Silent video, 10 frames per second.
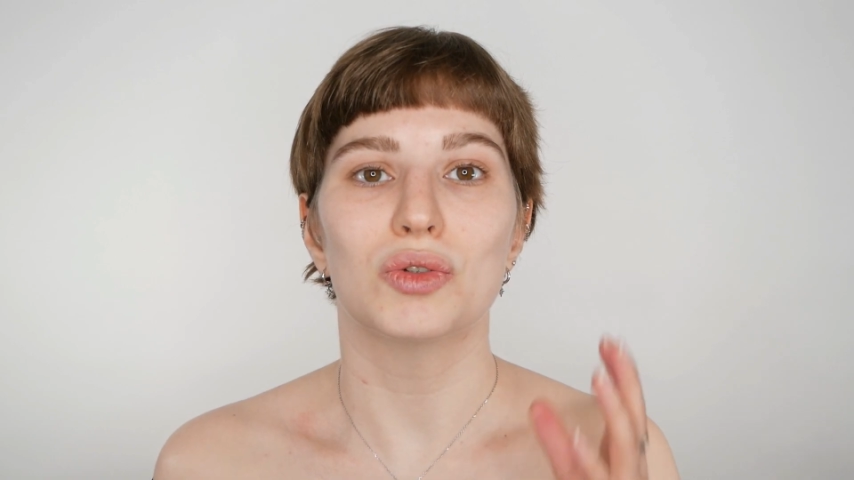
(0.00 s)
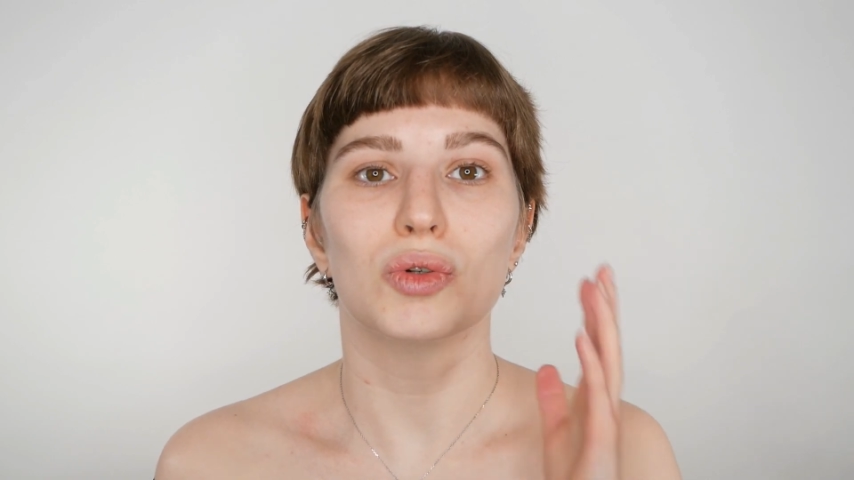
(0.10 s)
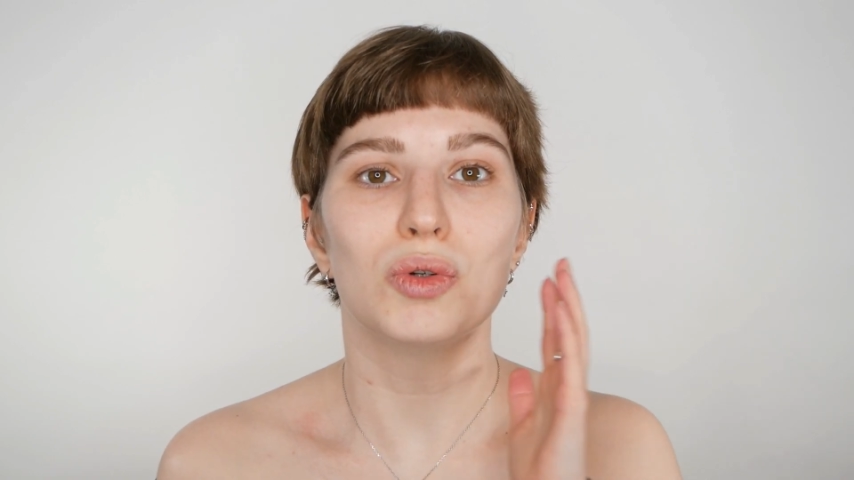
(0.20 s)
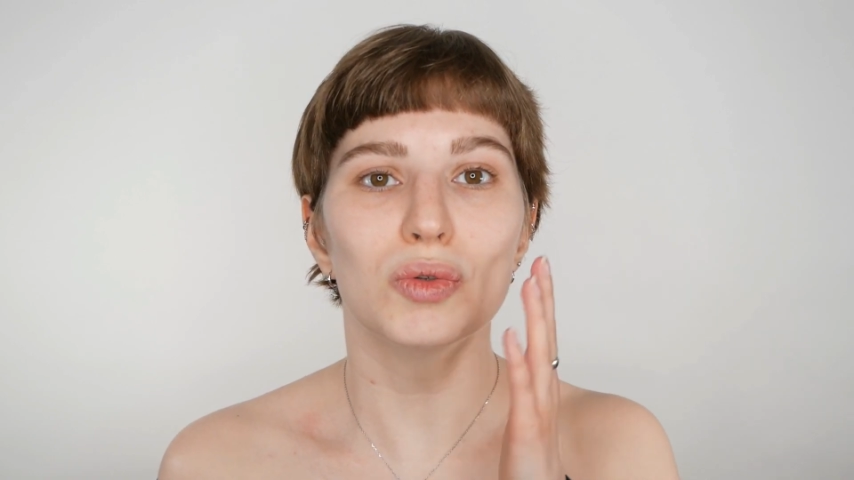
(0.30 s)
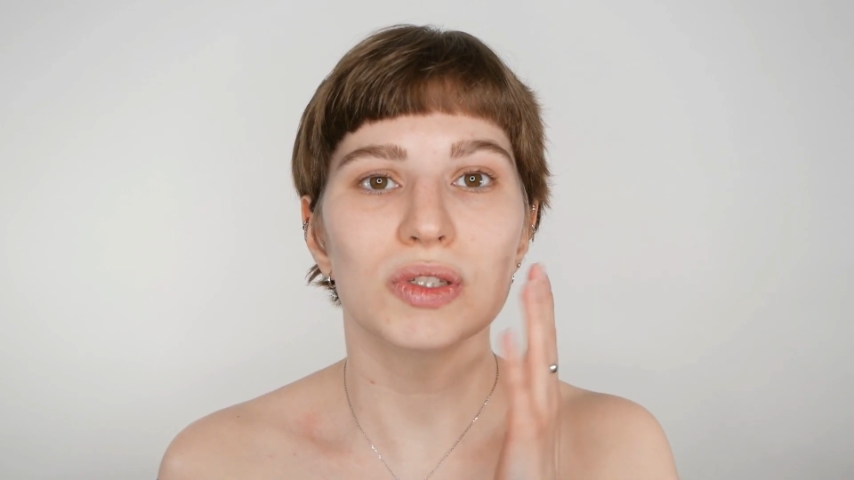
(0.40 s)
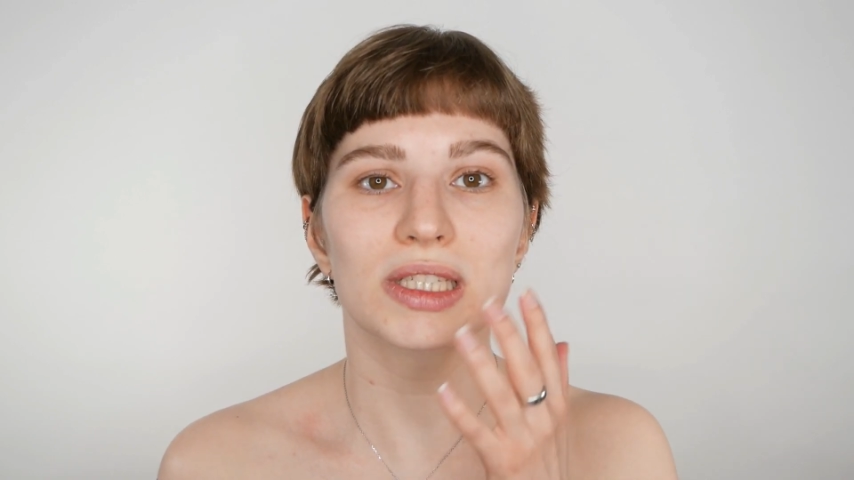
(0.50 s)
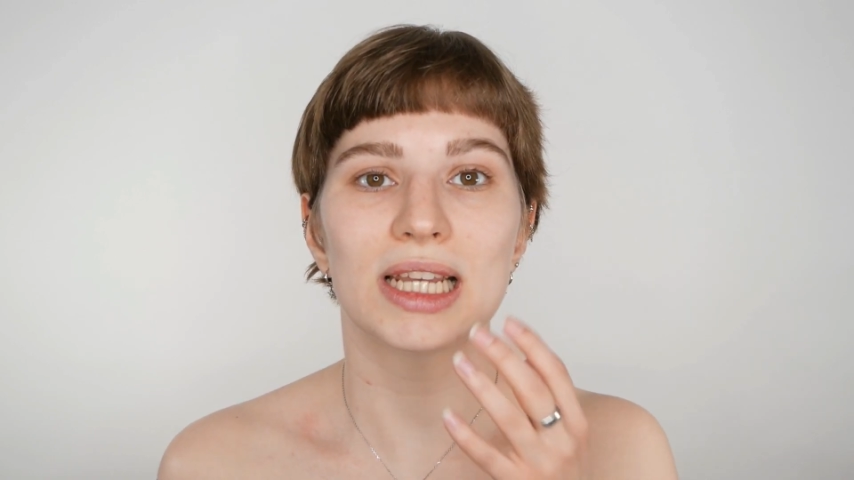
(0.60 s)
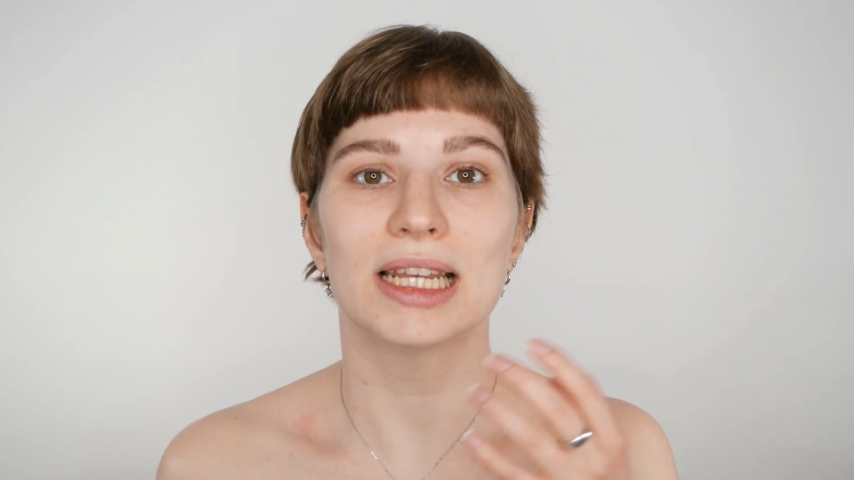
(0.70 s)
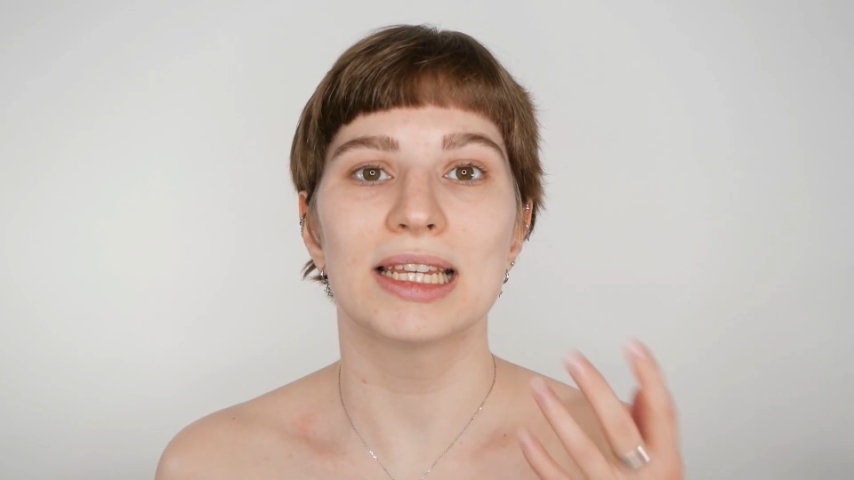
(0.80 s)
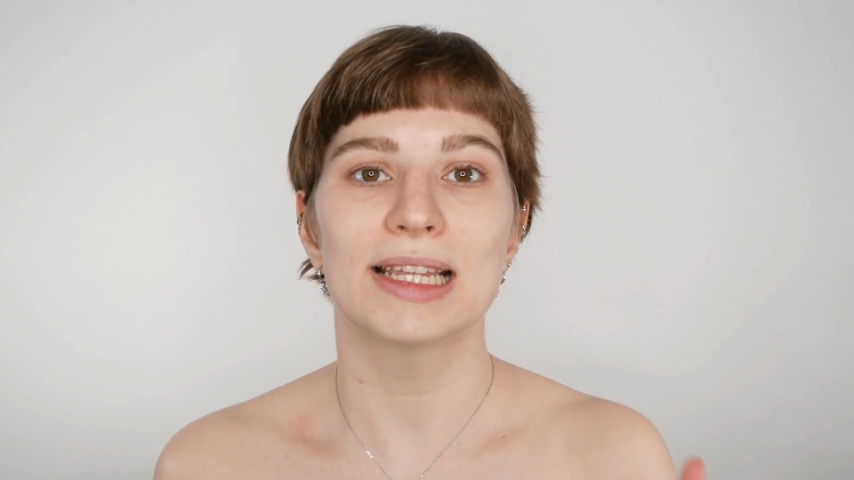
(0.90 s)
to loosen
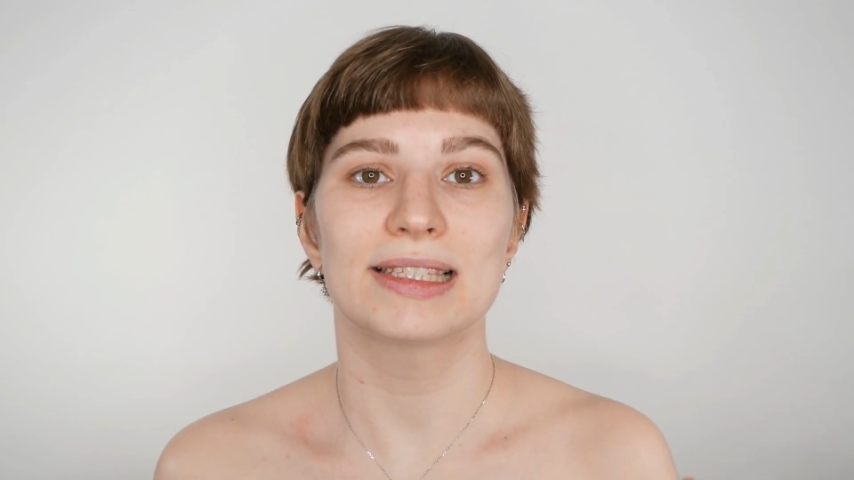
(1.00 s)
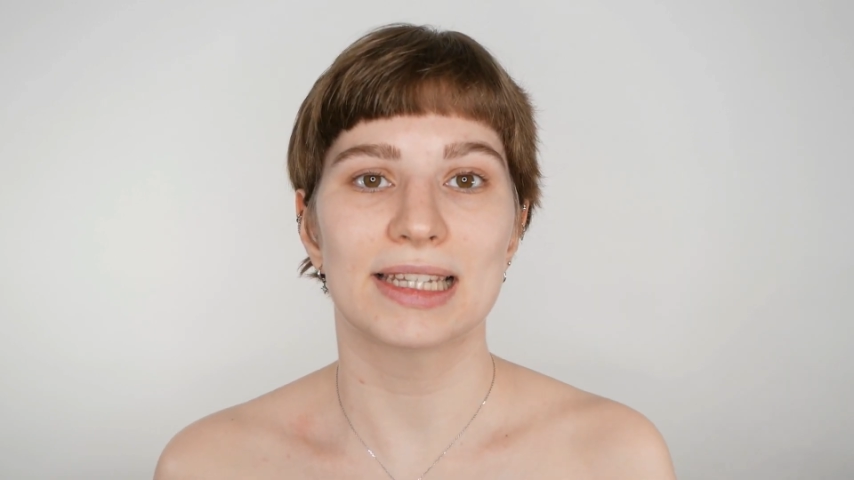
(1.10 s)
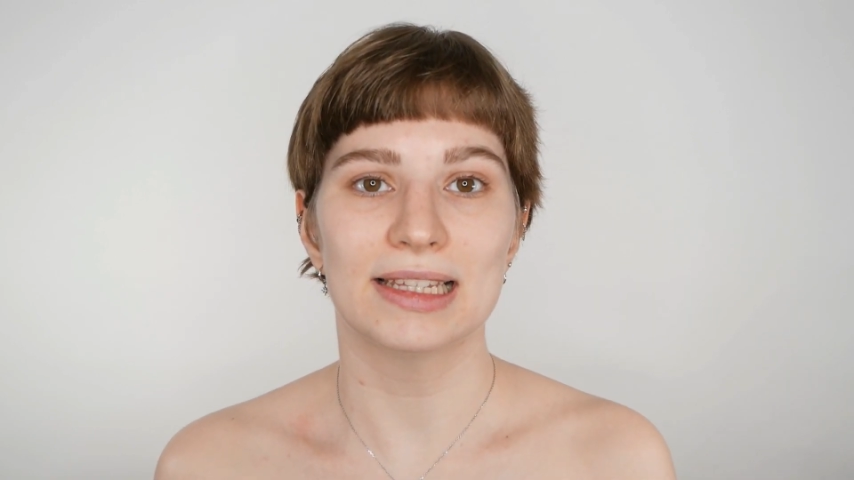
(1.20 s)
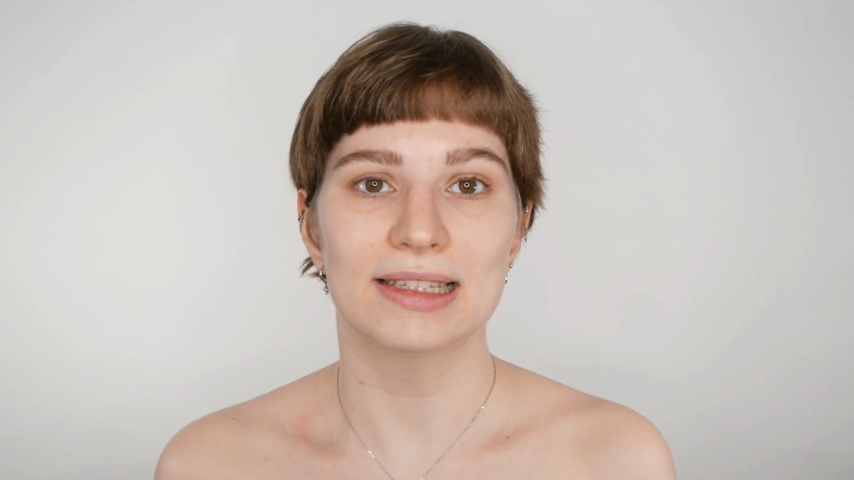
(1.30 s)
any dead skin